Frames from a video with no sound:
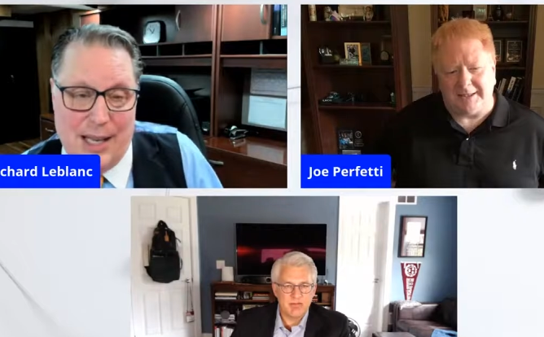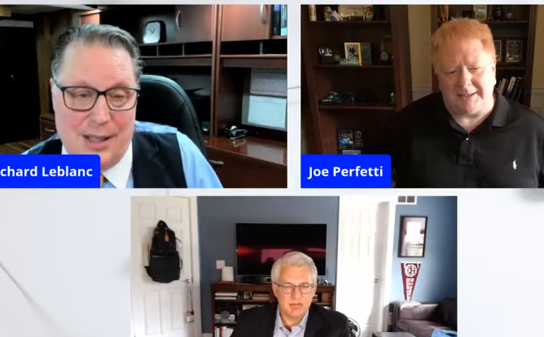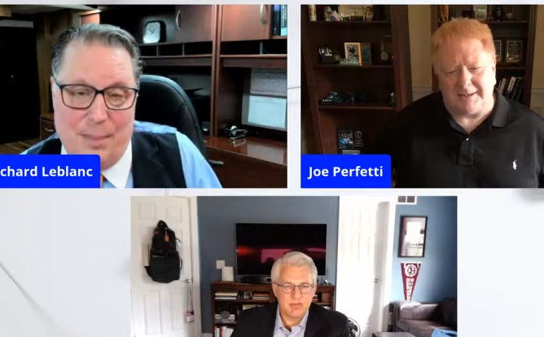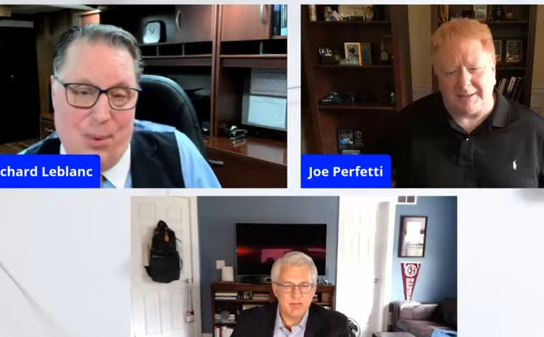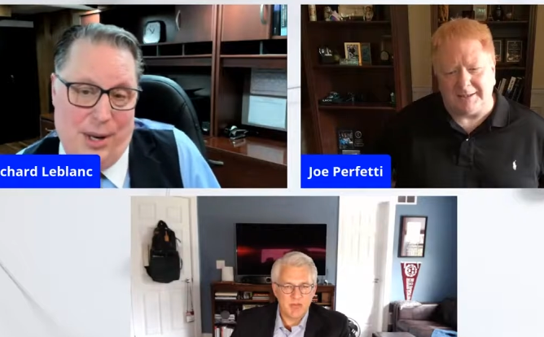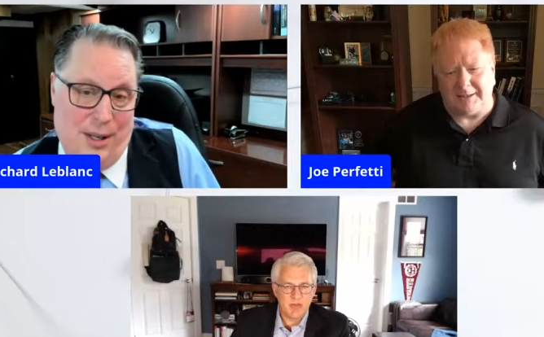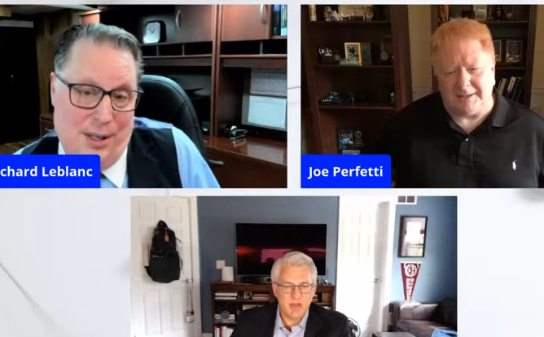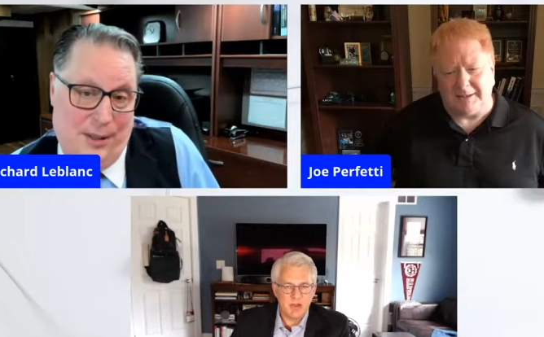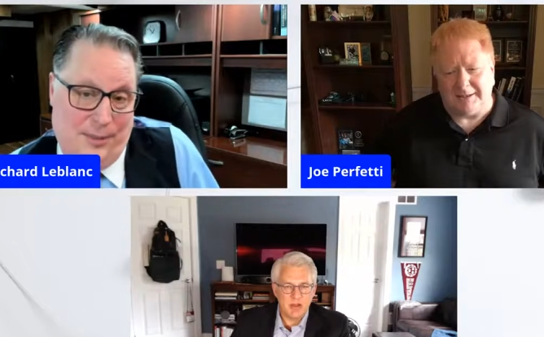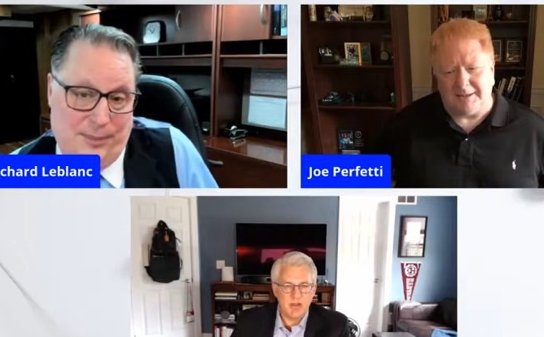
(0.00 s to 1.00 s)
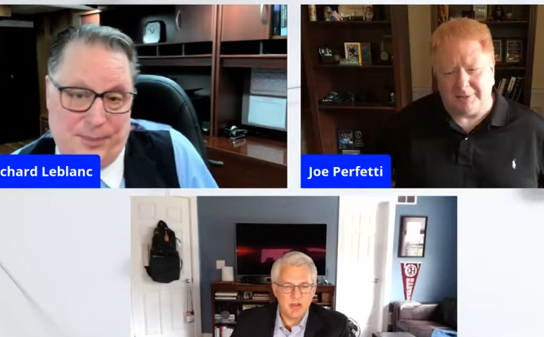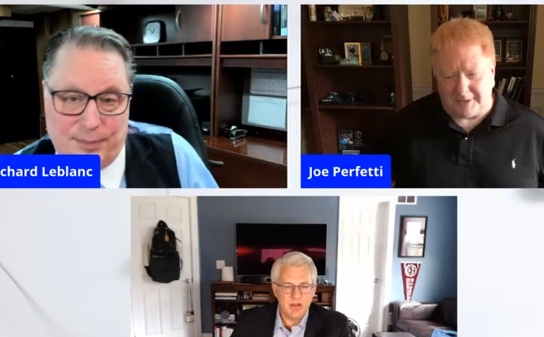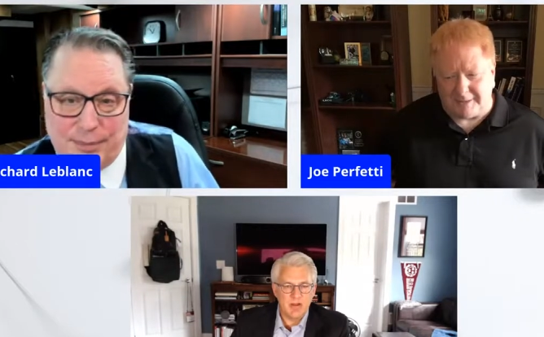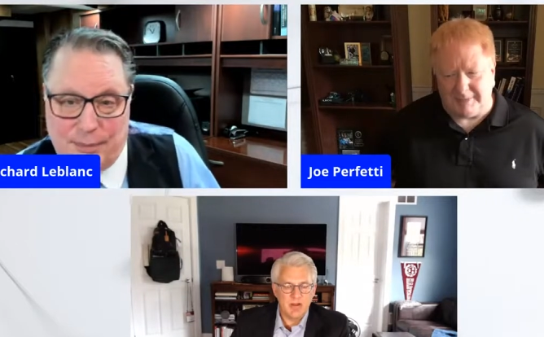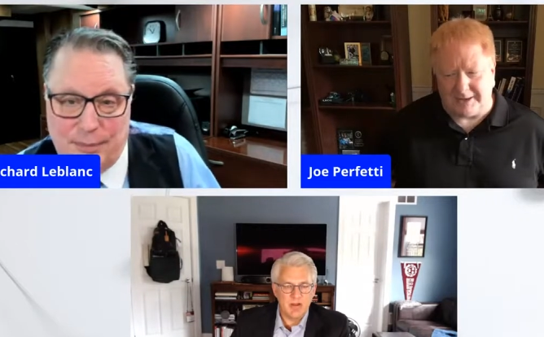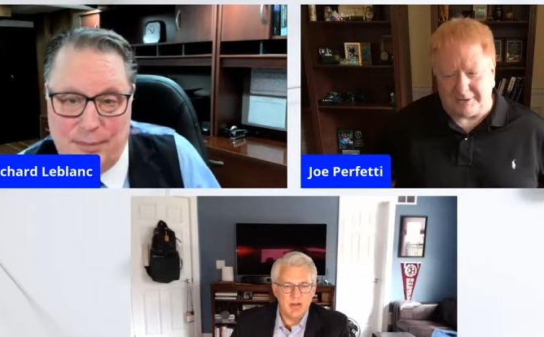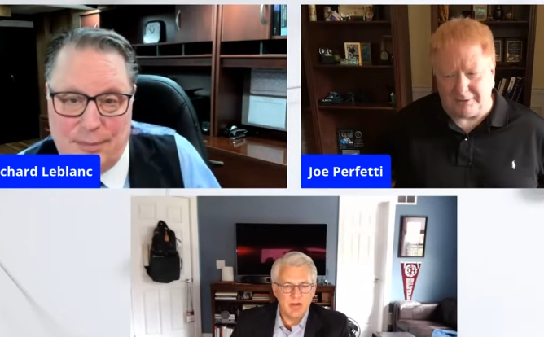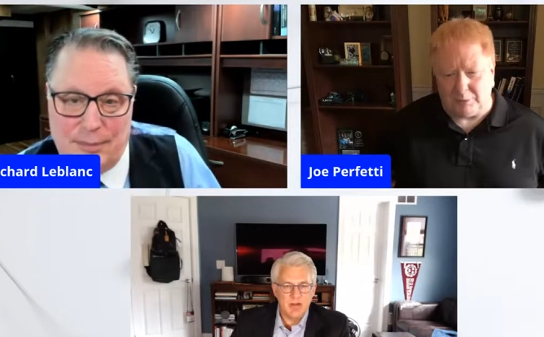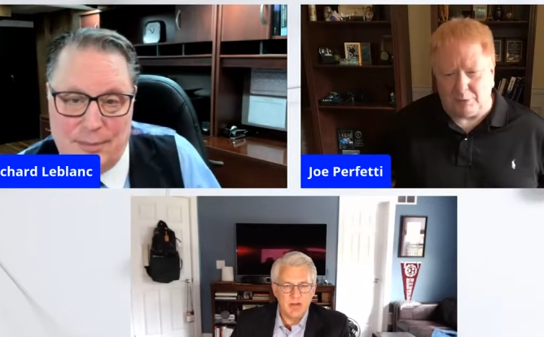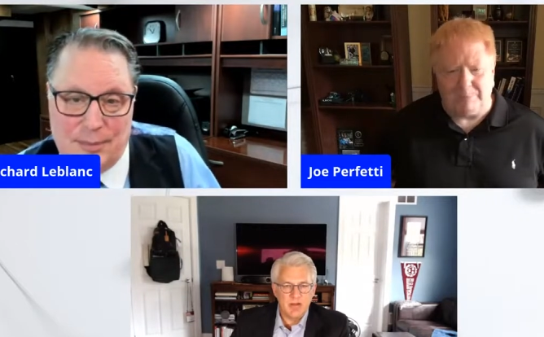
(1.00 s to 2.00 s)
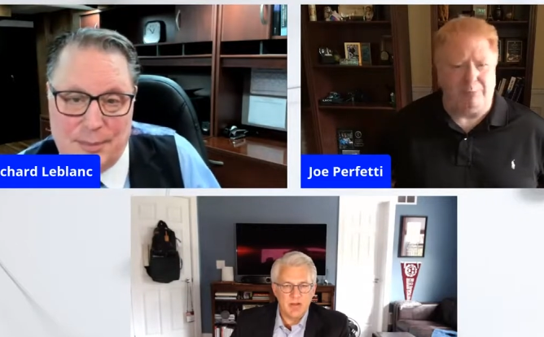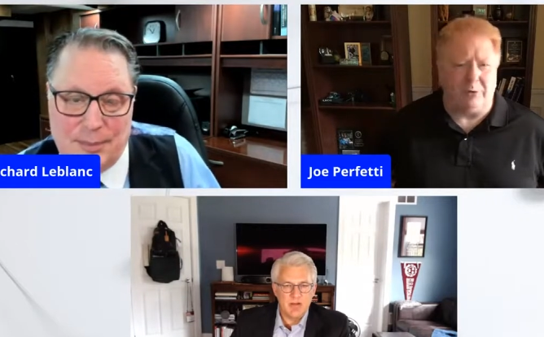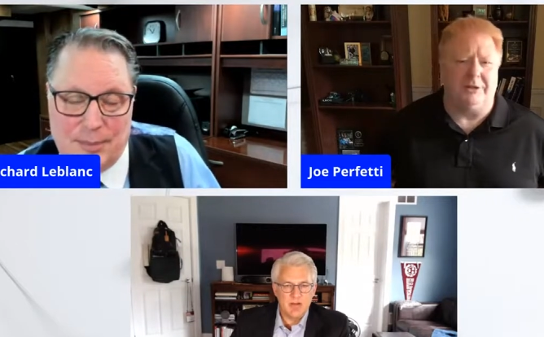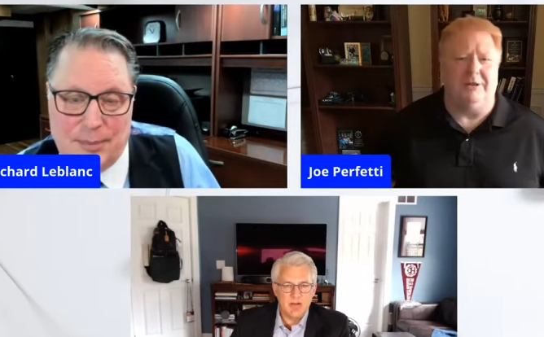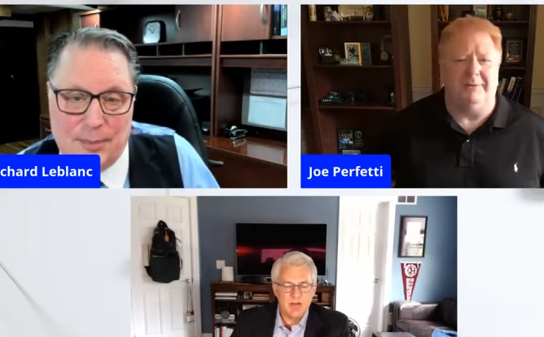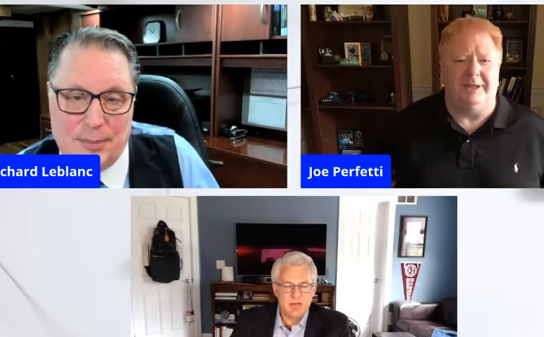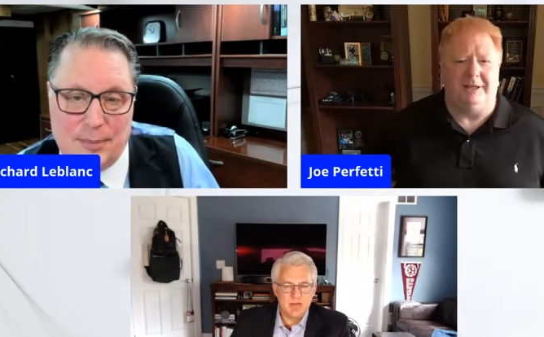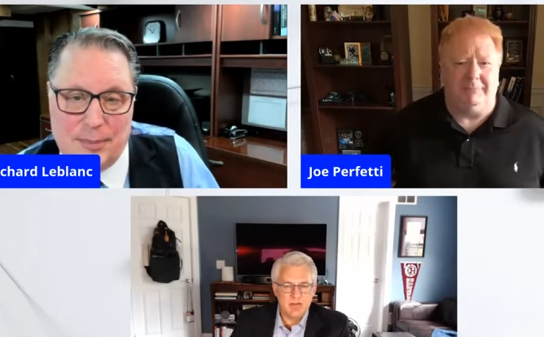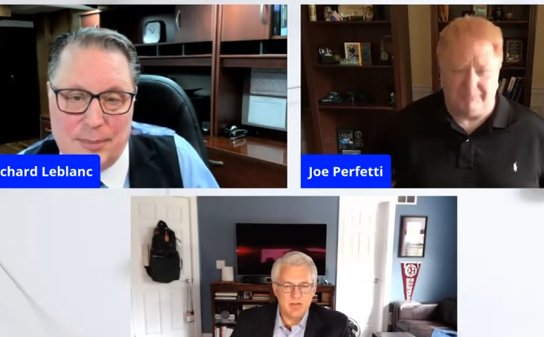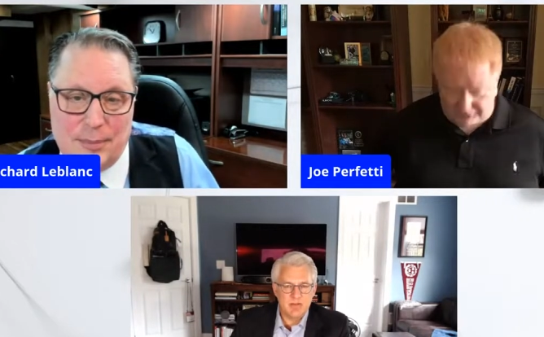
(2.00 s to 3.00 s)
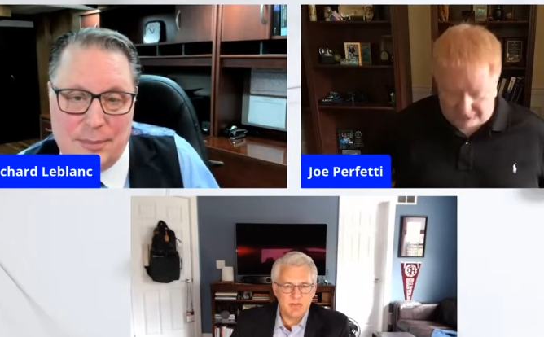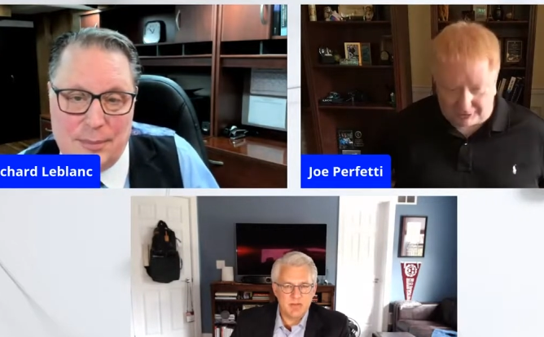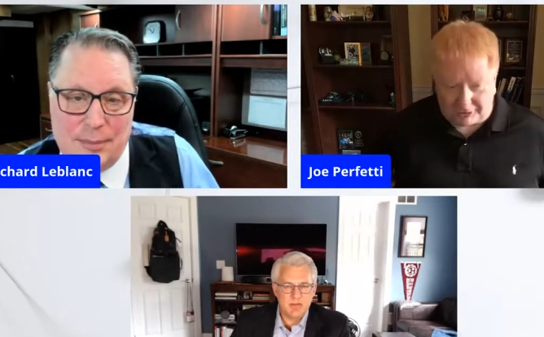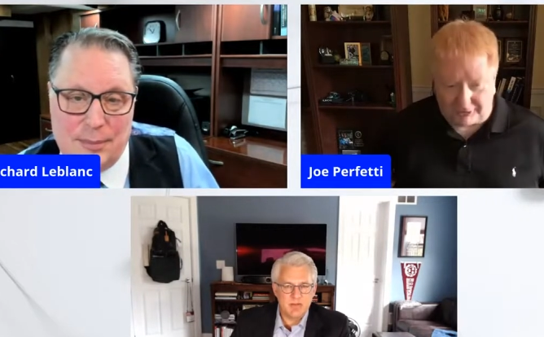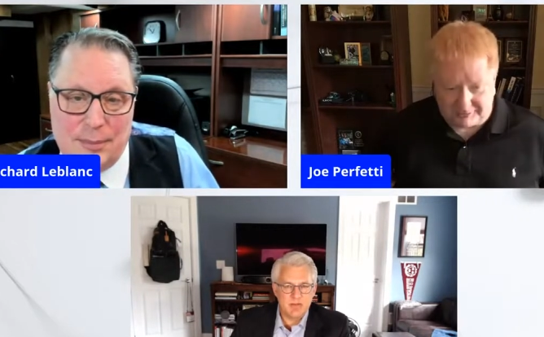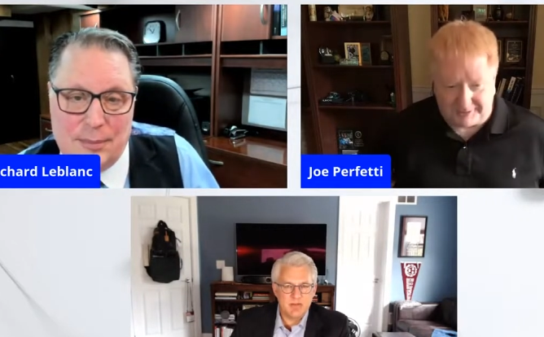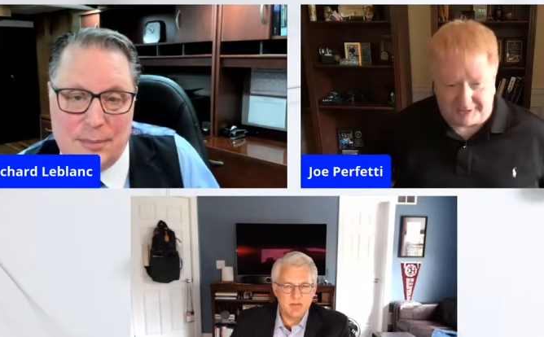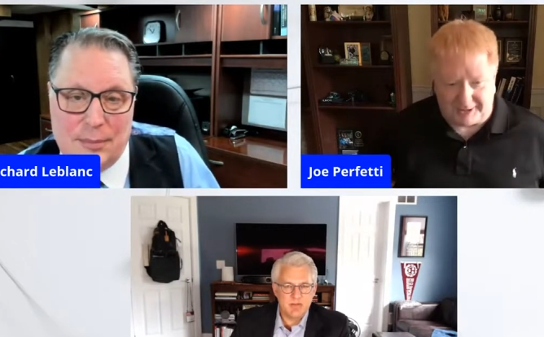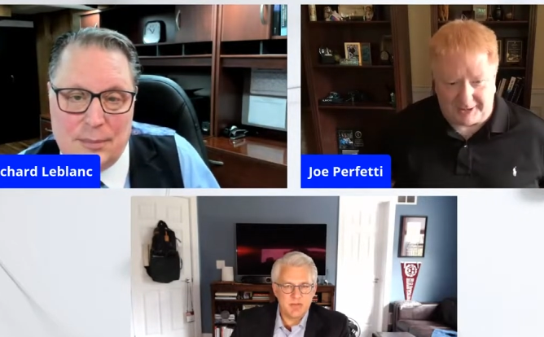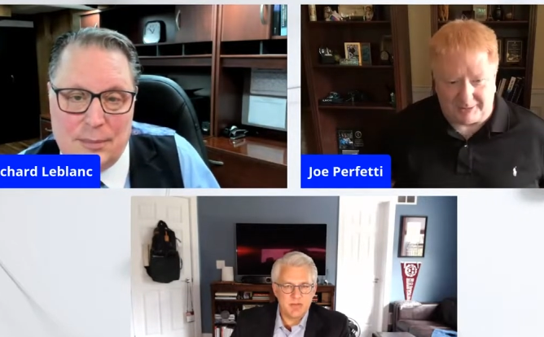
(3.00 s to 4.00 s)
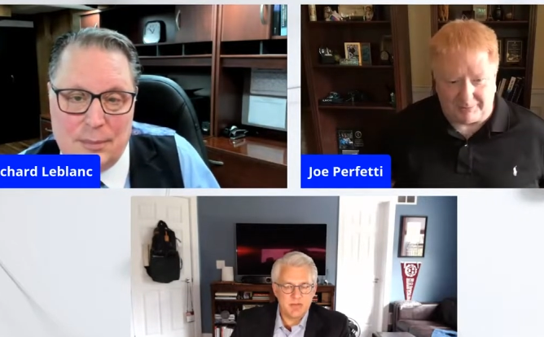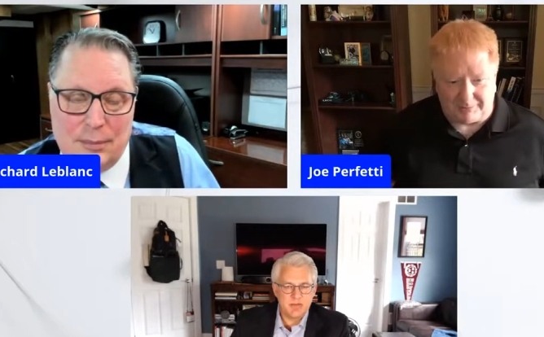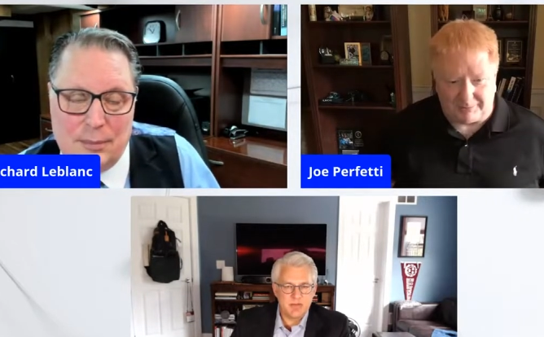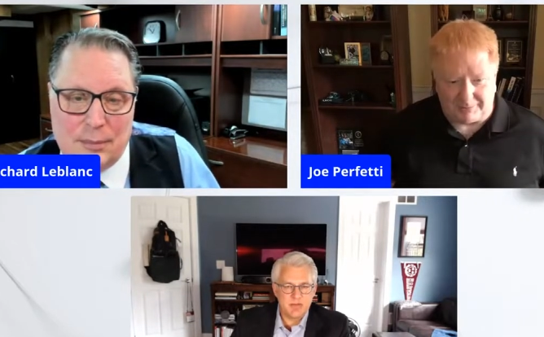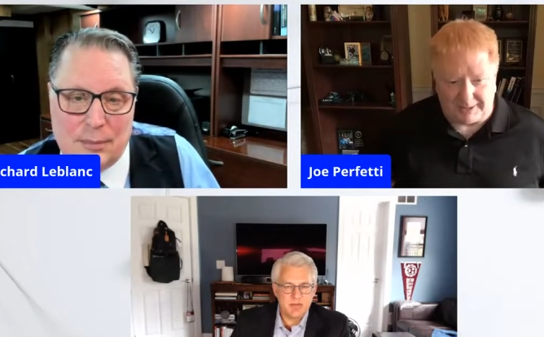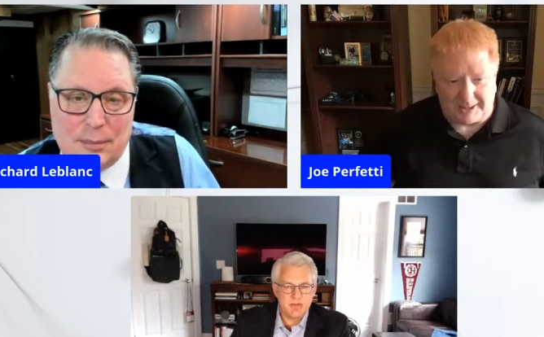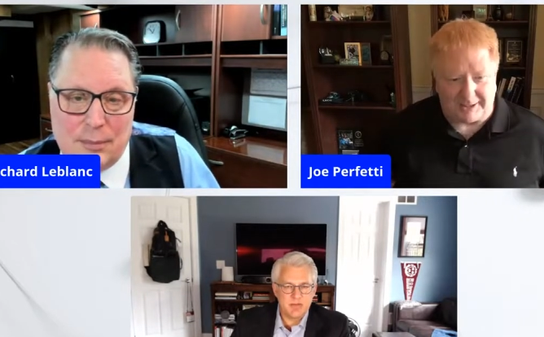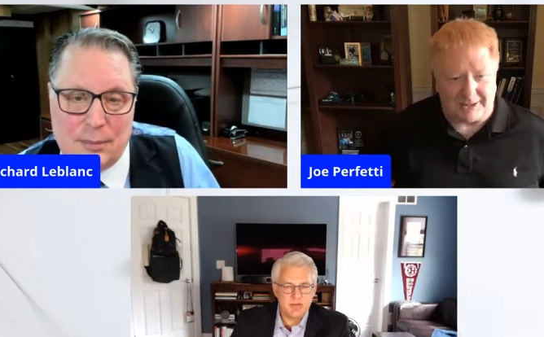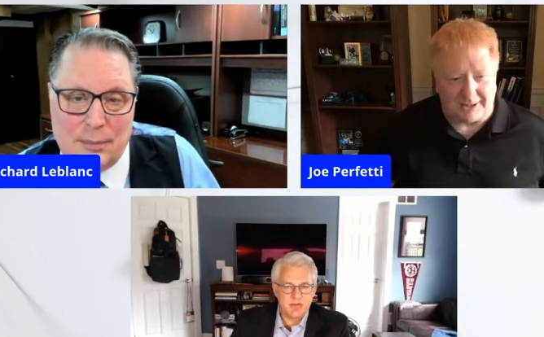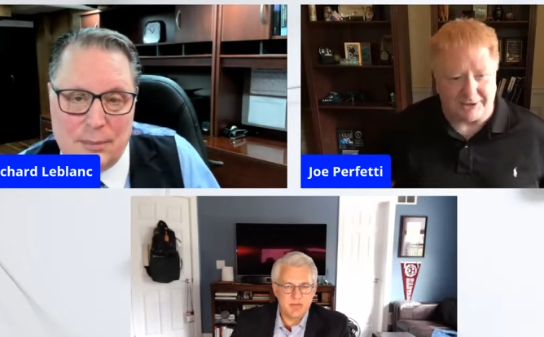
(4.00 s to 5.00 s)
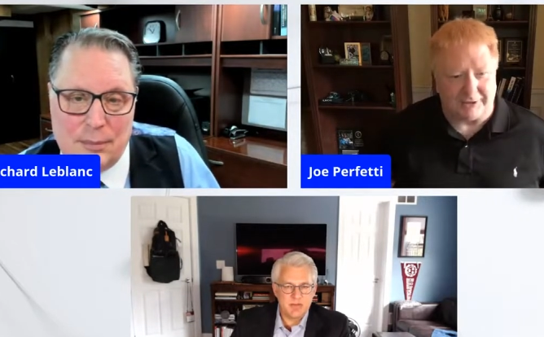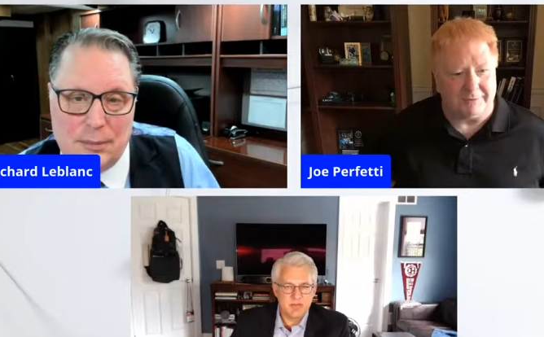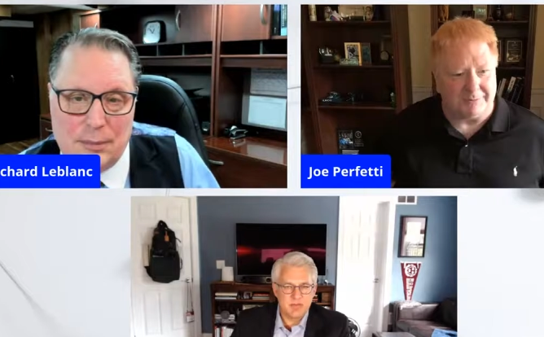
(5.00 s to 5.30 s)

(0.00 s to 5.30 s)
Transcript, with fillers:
Speaker 1: I guess the
Speaker 2: point. So again, back to what board committee should ultimately take the initial